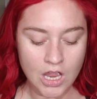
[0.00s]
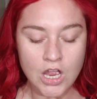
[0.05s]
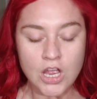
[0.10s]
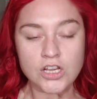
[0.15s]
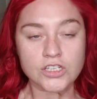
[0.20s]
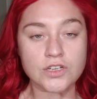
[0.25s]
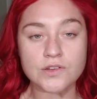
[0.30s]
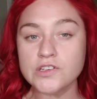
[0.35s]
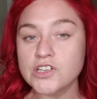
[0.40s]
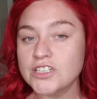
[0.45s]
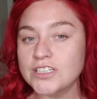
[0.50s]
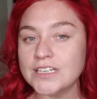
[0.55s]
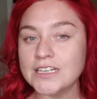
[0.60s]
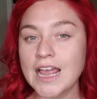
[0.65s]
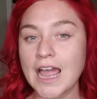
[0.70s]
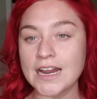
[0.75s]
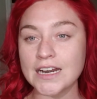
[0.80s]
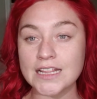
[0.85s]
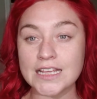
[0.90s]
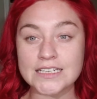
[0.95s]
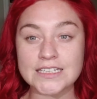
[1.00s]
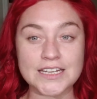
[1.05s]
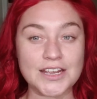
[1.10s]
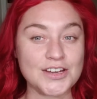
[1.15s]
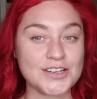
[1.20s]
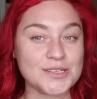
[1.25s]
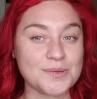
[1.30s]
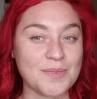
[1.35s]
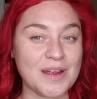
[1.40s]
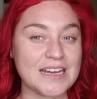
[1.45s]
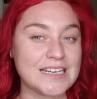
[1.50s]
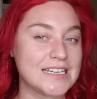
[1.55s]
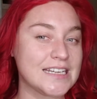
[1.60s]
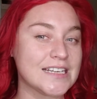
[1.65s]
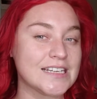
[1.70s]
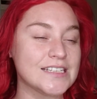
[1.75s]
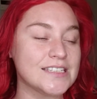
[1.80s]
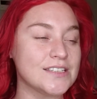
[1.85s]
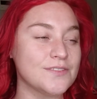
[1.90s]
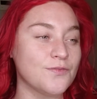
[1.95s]
So I just kind of like to hear some
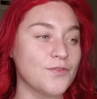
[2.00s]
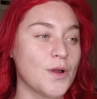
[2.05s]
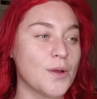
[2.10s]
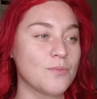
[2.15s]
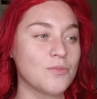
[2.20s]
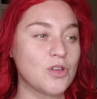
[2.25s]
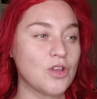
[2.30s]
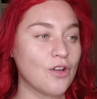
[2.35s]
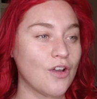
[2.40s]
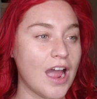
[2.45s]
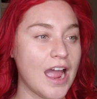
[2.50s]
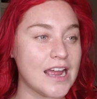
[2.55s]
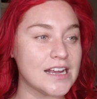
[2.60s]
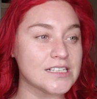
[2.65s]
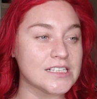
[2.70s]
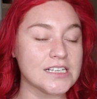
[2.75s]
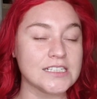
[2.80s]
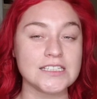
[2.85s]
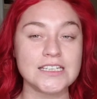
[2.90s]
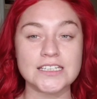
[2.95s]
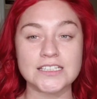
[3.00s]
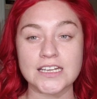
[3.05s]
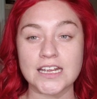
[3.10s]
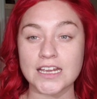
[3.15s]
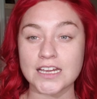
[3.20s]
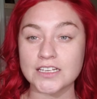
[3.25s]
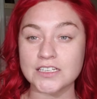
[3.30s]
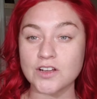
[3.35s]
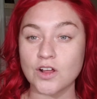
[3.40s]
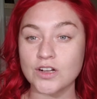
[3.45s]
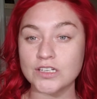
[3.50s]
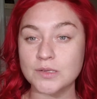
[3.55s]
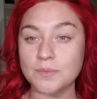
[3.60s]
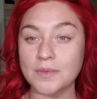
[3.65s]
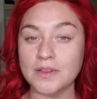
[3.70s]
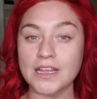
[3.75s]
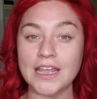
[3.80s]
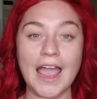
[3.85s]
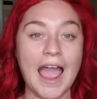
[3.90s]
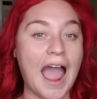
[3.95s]
ideas from you guys, because this is
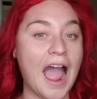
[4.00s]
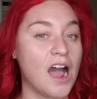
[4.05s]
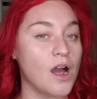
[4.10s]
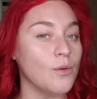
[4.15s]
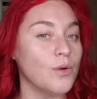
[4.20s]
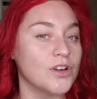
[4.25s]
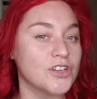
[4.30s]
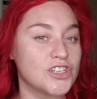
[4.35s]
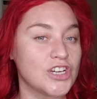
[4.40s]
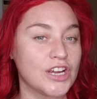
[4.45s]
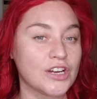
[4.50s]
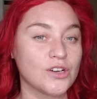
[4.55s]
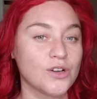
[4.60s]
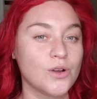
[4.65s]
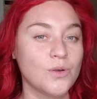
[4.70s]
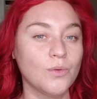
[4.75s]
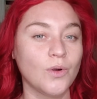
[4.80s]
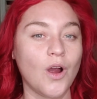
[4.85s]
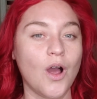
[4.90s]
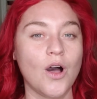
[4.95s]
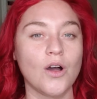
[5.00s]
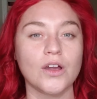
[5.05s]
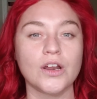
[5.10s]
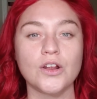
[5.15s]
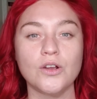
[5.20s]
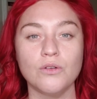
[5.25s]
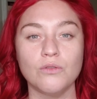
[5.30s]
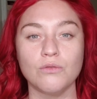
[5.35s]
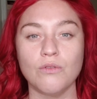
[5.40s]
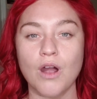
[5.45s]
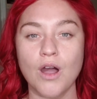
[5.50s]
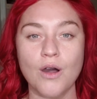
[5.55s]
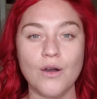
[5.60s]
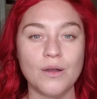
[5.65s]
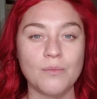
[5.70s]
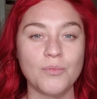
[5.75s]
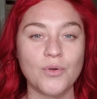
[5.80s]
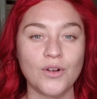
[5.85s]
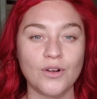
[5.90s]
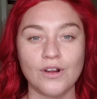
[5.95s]
ultimately our channel. We're all going to grow
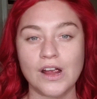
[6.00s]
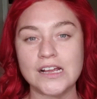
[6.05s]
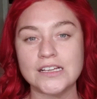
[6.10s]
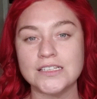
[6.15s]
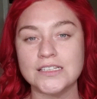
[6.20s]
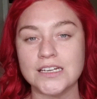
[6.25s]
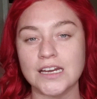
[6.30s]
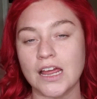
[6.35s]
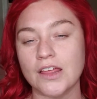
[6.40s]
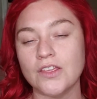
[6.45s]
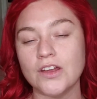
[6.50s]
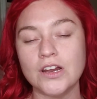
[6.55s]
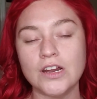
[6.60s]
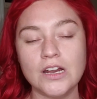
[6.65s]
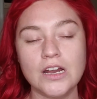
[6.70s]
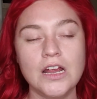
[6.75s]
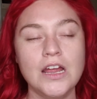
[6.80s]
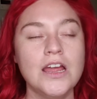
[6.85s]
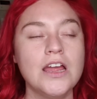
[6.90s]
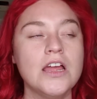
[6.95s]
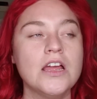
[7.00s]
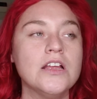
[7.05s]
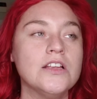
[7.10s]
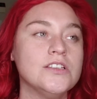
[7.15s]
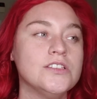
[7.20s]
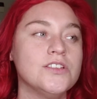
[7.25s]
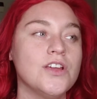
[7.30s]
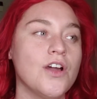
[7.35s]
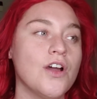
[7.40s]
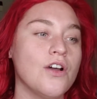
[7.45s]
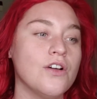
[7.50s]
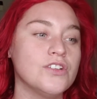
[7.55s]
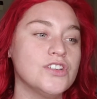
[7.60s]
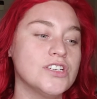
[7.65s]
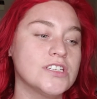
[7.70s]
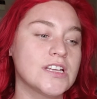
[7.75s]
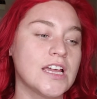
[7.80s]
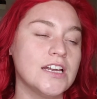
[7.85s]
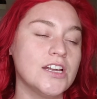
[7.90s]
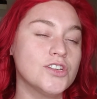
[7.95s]
and progress together. So
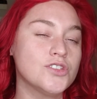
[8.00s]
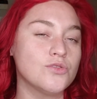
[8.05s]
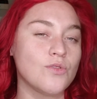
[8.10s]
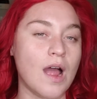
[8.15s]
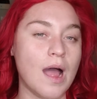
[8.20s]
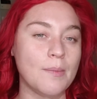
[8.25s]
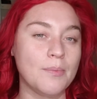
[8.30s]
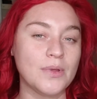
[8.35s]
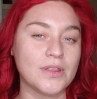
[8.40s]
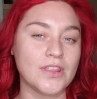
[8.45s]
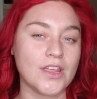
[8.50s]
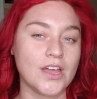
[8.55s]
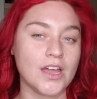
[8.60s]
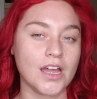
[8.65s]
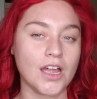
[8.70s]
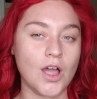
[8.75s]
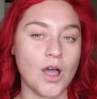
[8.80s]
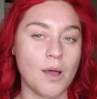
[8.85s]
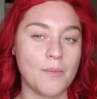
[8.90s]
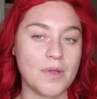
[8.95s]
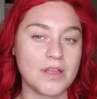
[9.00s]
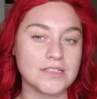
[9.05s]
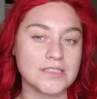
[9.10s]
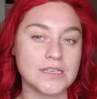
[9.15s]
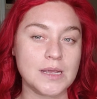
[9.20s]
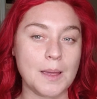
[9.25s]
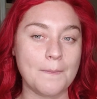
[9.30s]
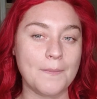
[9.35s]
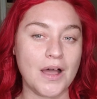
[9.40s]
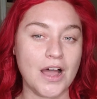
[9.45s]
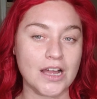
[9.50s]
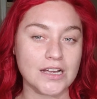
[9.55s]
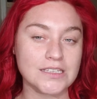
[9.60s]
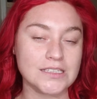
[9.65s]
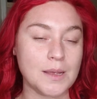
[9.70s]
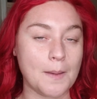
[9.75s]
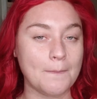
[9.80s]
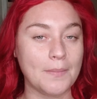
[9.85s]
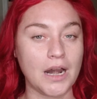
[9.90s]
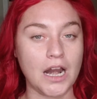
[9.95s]
just kind of drop in the comments box
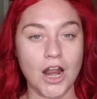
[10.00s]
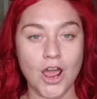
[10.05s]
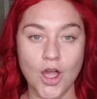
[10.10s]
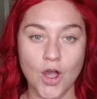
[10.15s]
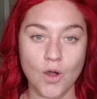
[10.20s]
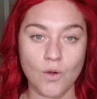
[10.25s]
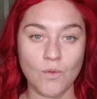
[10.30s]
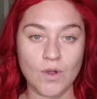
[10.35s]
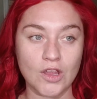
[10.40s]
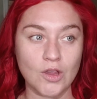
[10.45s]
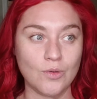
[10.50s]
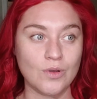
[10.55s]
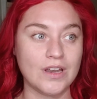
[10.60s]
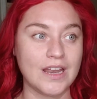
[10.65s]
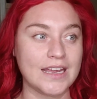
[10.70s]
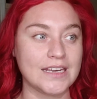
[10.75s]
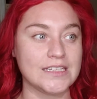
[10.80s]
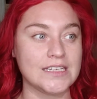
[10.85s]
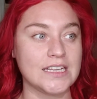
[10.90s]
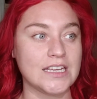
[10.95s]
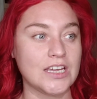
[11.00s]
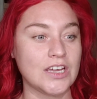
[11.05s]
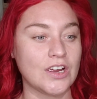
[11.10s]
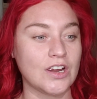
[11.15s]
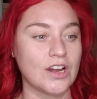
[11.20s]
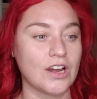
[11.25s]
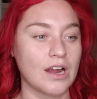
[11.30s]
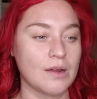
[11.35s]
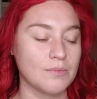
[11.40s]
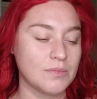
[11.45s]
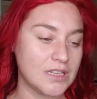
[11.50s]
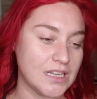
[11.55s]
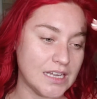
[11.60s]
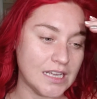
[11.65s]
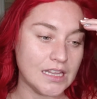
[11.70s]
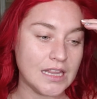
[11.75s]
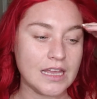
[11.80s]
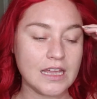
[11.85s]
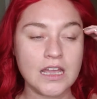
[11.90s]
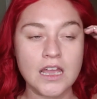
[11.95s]
below what you would like to hear. I'm
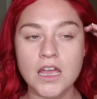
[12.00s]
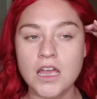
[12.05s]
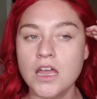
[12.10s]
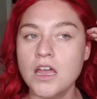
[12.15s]
thinking like